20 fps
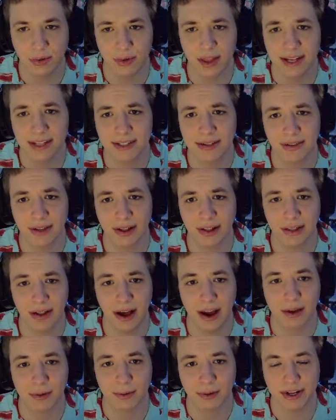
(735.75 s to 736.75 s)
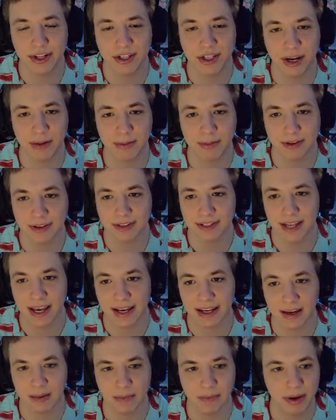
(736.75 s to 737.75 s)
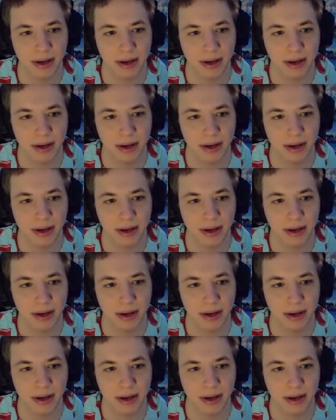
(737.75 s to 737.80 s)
Ooh, that's a lot of regen per second,